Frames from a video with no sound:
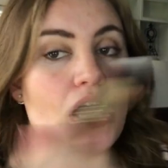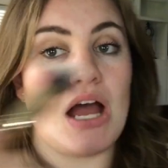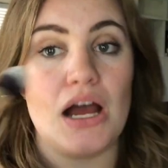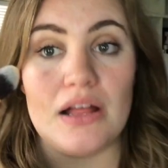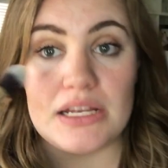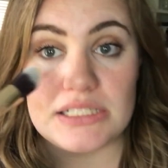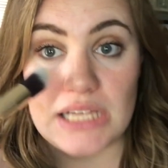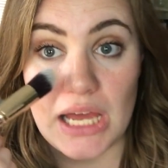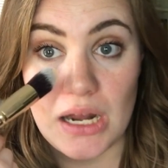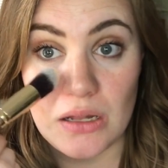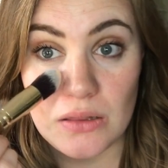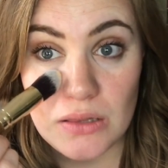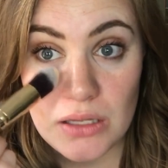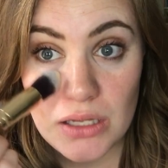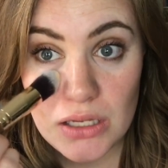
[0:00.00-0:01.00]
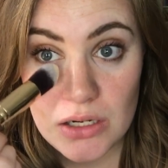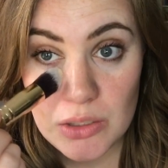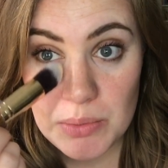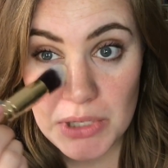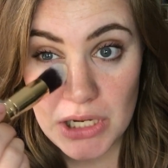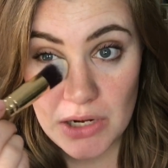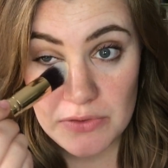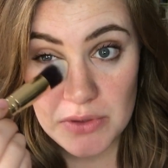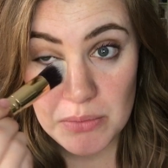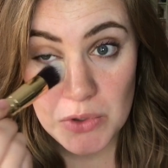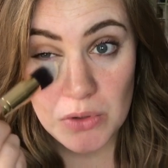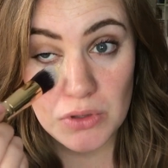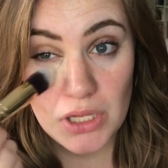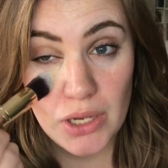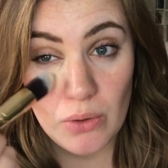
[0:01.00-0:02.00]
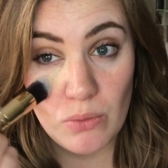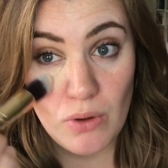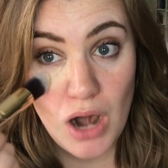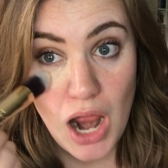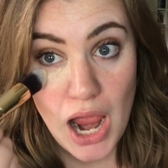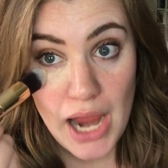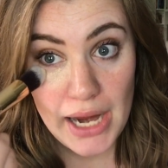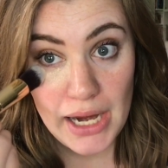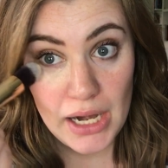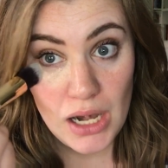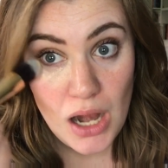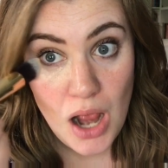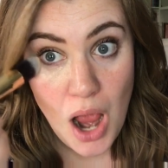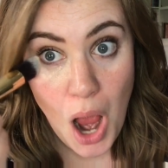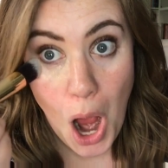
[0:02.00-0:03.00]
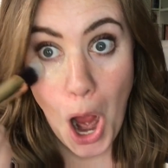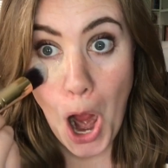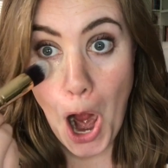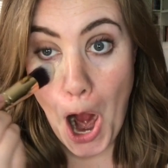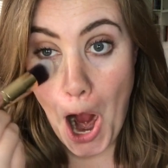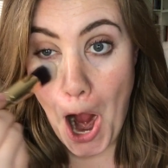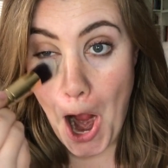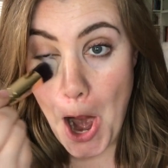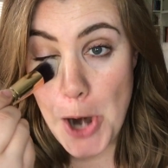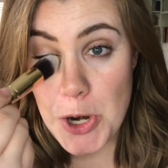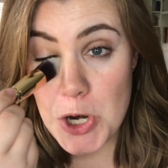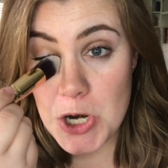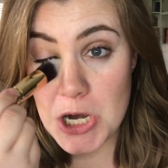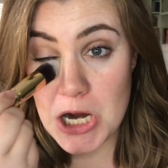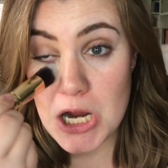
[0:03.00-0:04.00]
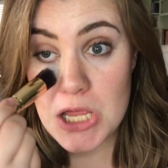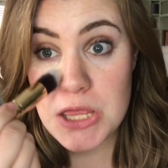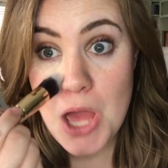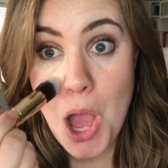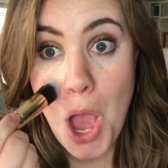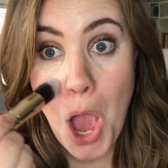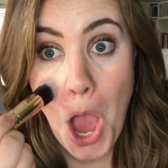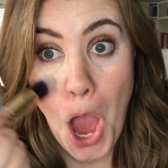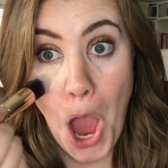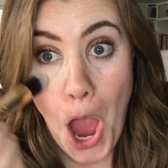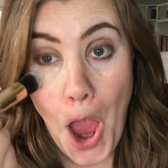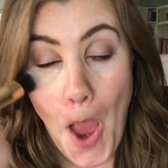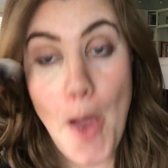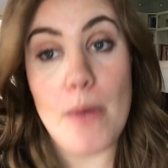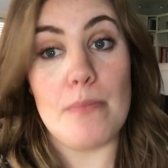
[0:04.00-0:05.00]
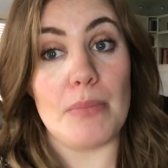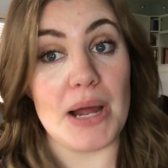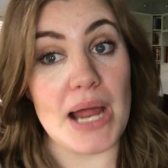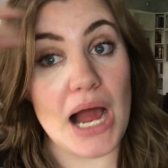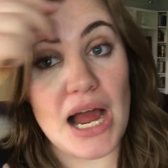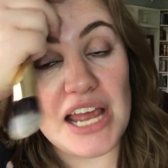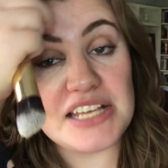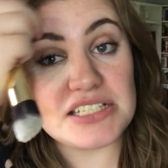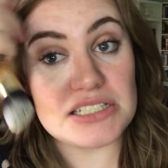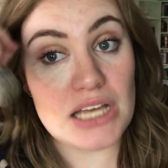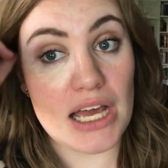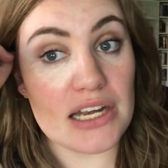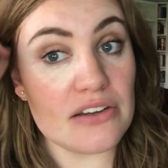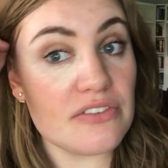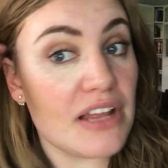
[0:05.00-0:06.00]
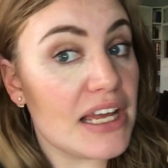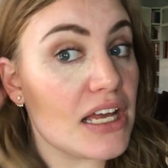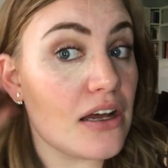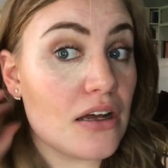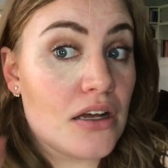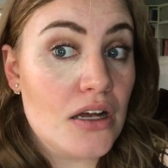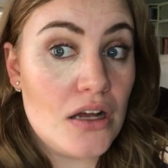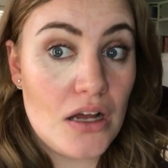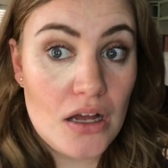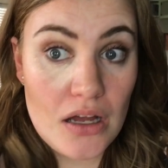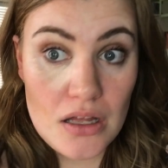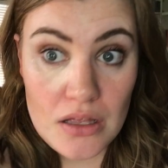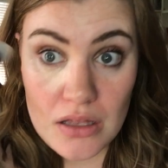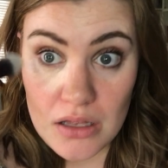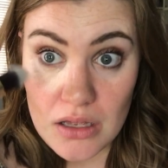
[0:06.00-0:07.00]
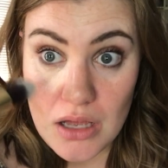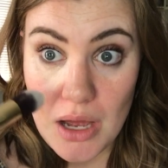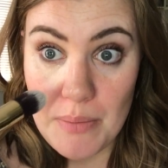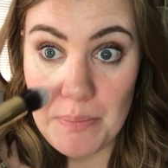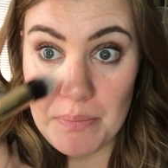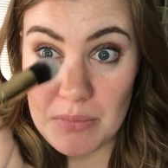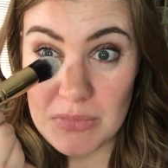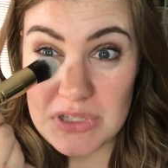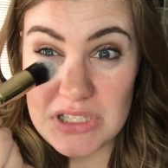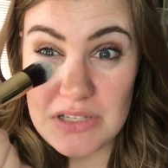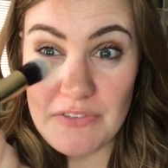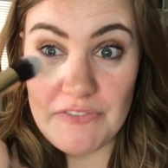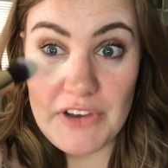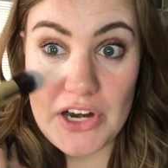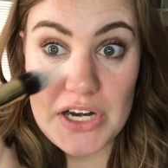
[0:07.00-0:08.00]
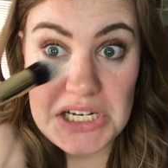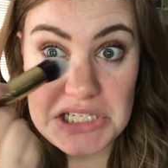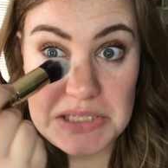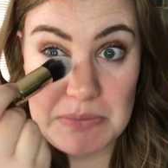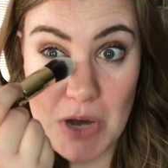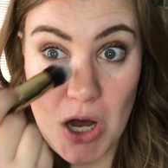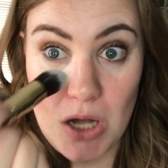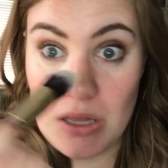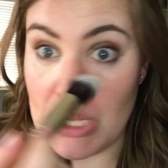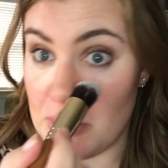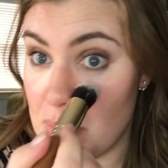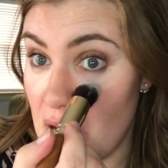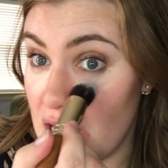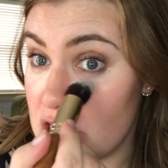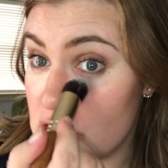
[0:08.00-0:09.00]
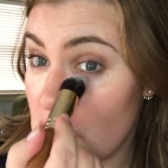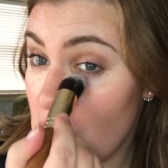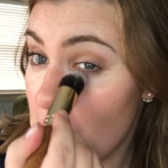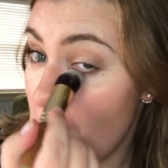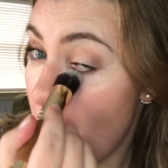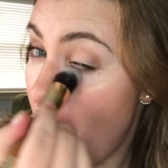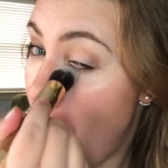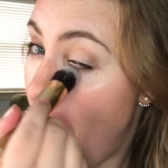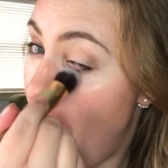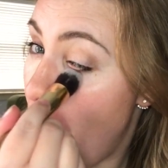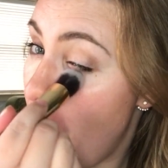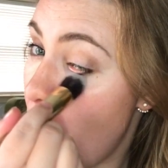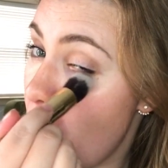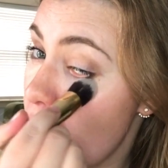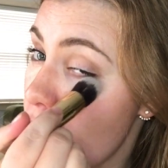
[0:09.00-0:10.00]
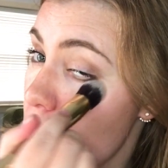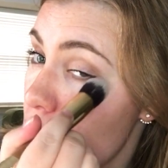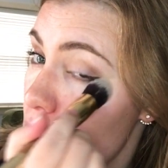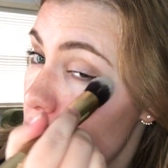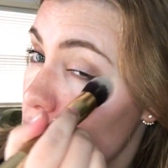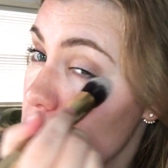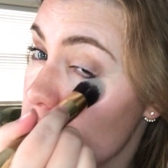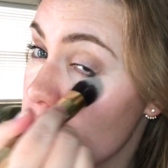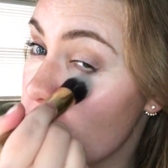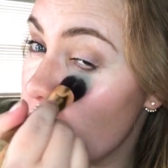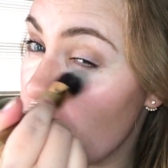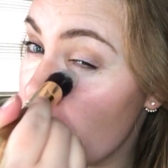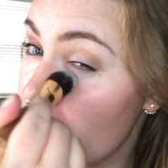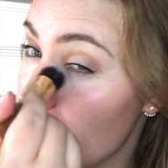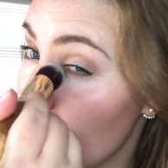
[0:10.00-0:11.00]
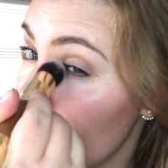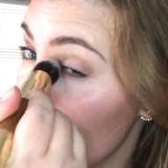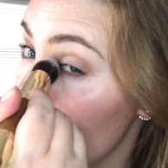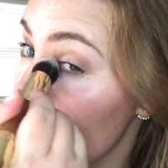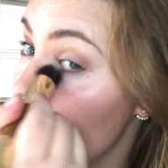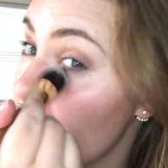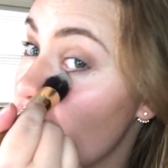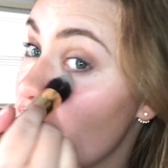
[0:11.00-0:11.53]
I like to add a little bit of the Moonlit right underneath my eyes in kind of like a very small like pie shape, just for a little bit